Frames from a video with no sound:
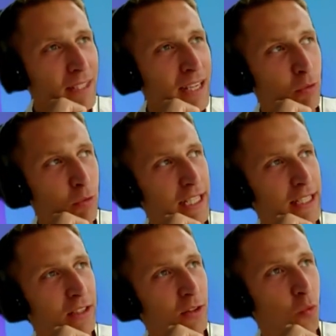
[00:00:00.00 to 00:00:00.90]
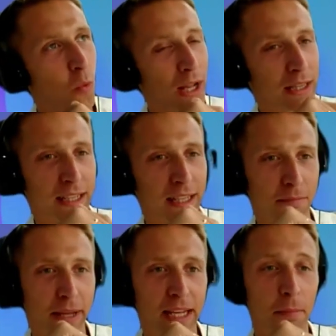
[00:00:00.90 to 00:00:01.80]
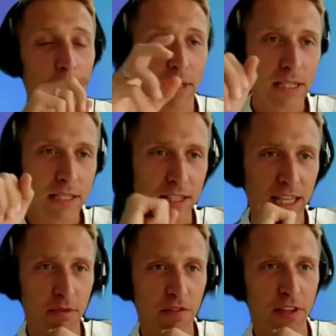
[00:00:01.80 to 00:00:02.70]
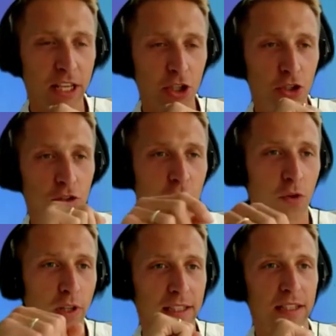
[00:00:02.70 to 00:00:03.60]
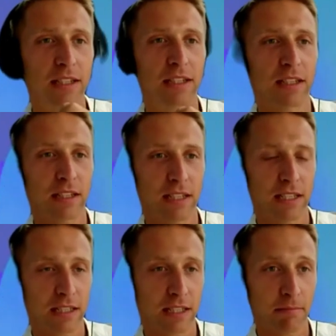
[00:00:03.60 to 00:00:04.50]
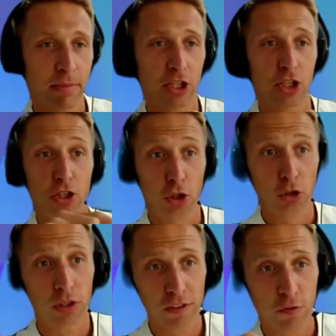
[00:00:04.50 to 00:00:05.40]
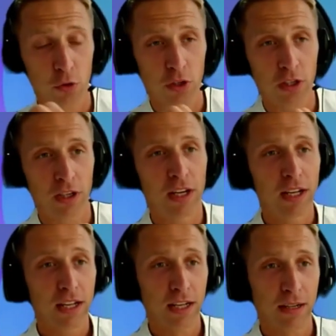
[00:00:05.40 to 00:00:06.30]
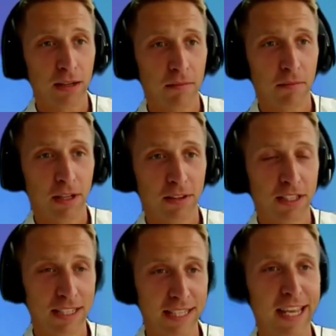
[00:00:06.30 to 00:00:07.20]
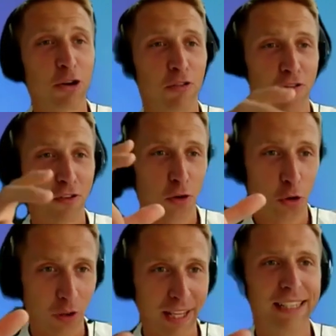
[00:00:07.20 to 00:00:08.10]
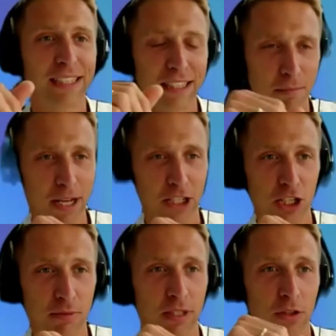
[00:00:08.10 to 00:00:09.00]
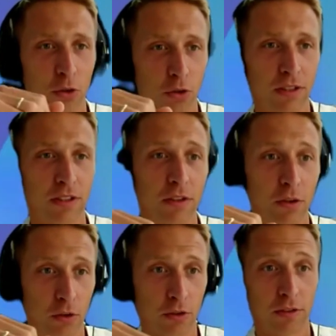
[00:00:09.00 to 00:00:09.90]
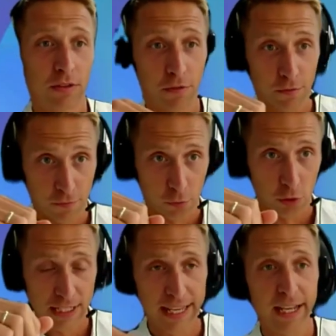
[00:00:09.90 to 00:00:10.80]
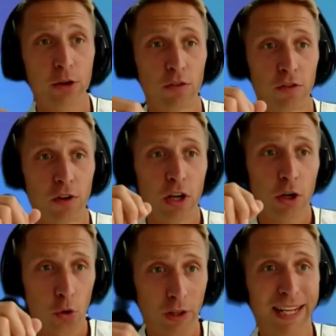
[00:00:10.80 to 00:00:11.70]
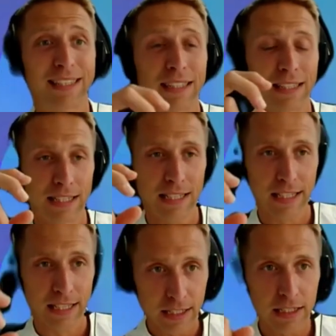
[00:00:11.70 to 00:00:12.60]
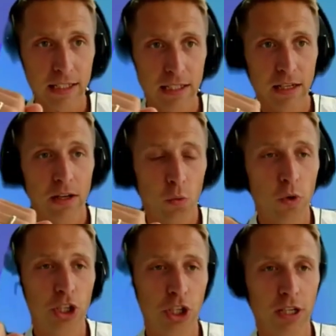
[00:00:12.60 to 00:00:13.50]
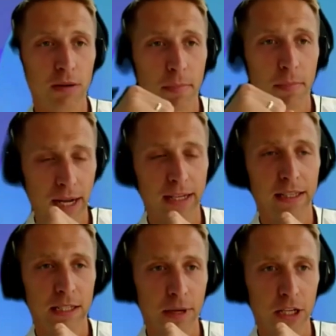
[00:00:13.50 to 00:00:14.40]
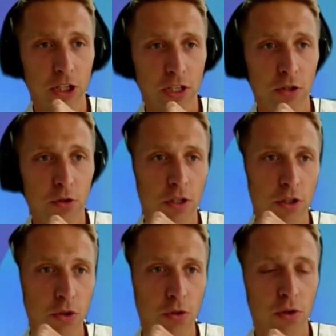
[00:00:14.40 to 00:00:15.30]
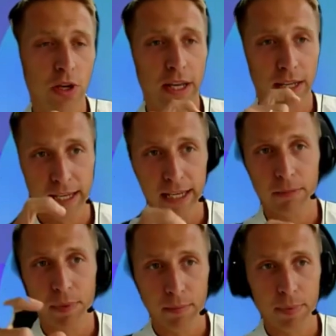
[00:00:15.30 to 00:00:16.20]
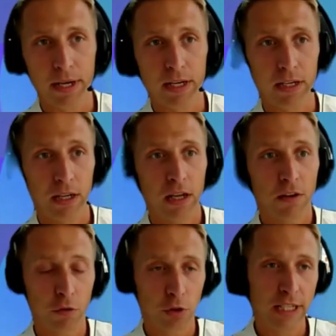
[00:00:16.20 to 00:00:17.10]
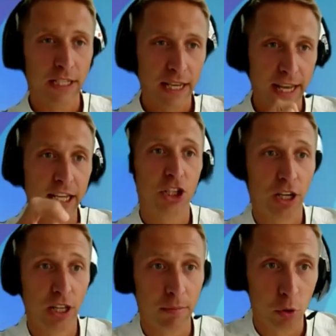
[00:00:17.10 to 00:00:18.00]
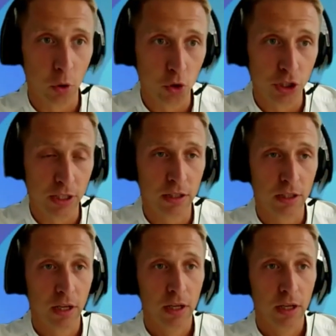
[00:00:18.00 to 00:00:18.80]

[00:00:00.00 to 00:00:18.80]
I would say that one can make a personal gamification of collecting certain badges, not only for the sake of collecting the badges, but only for sake of collecting the skills which are behind these badges in order to get prepared for this agile approach that